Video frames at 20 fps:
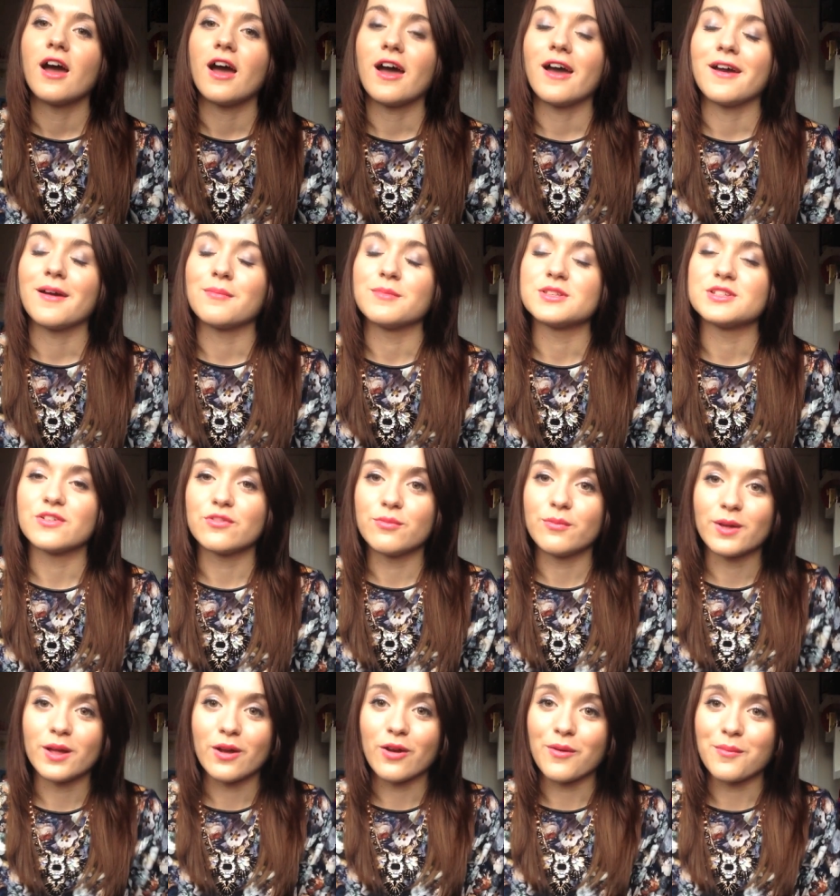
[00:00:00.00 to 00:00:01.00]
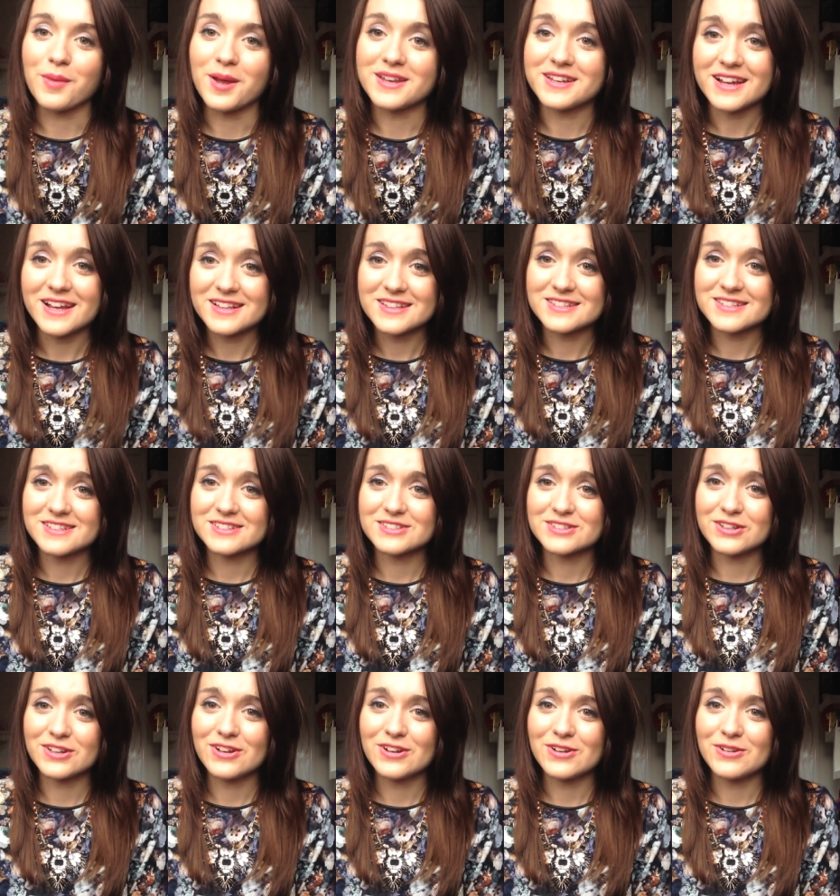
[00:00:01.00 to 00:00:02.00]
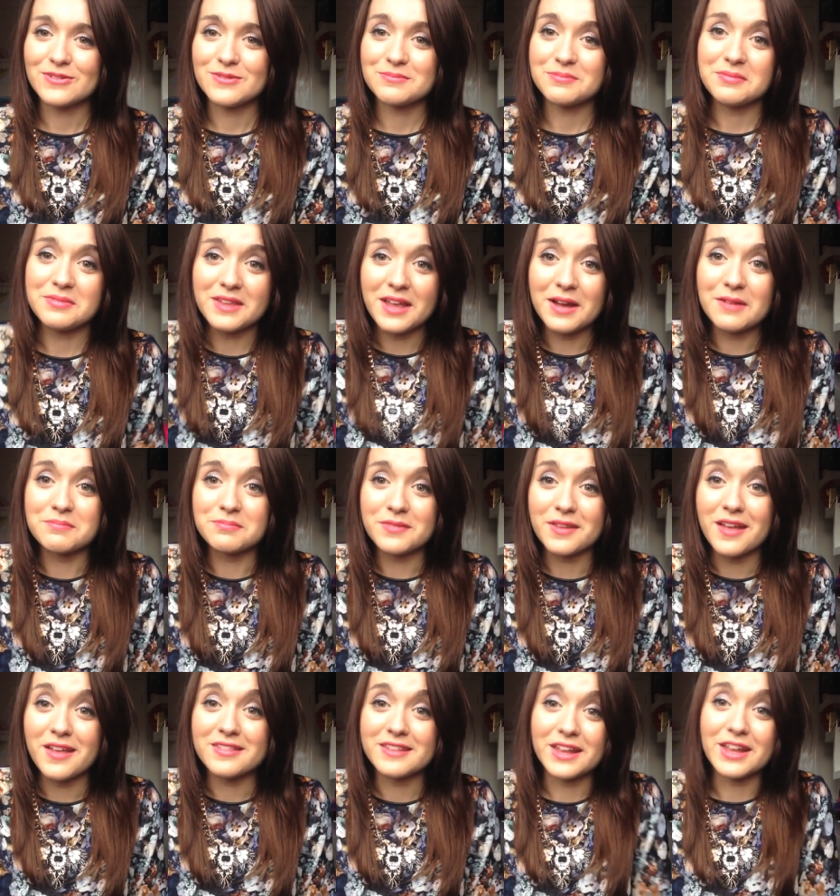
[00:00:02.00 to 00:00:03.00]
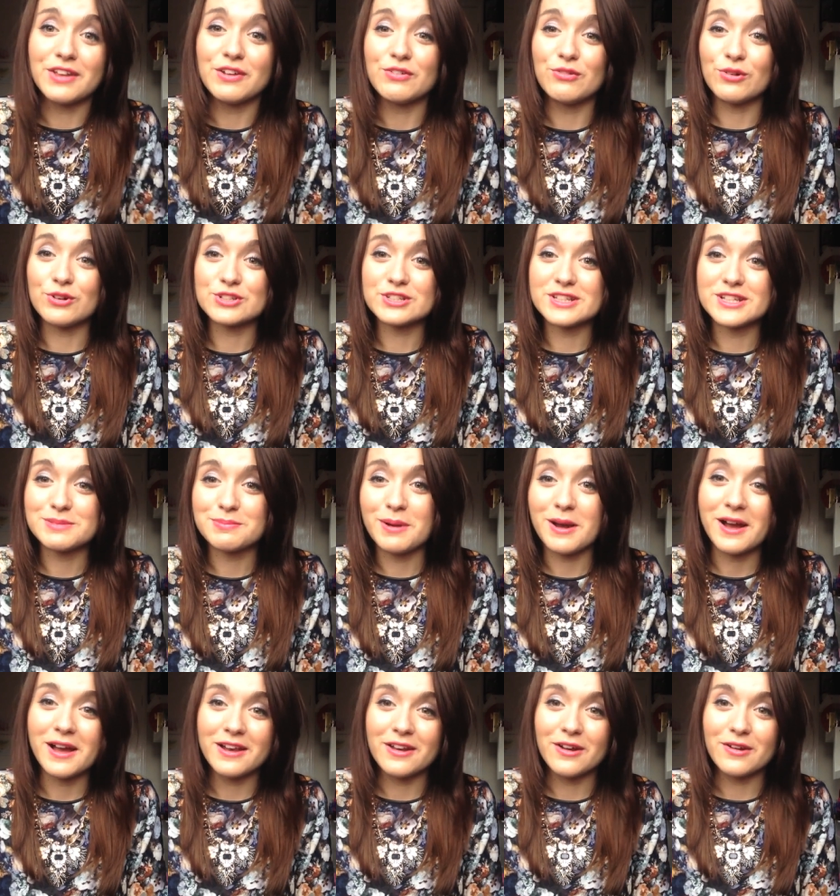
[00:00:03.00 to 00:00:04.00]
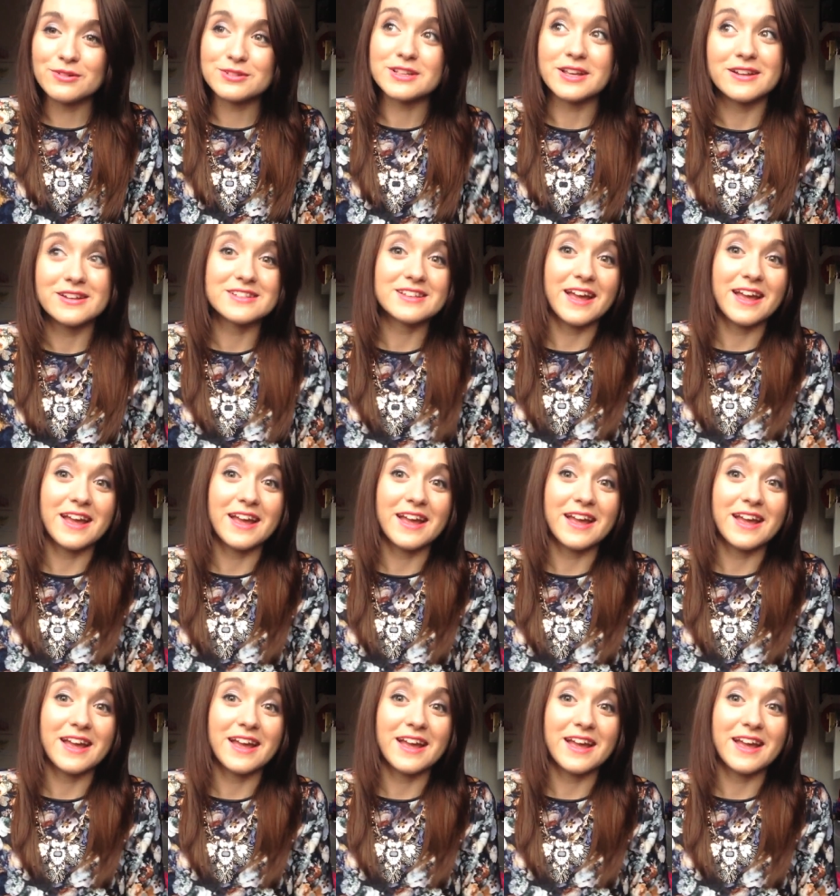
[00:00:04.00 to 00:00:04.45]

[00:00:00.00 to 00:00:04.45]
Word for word: um, stuff I got my dad's. So, yeah, thank you for watching this part and I'll see you in a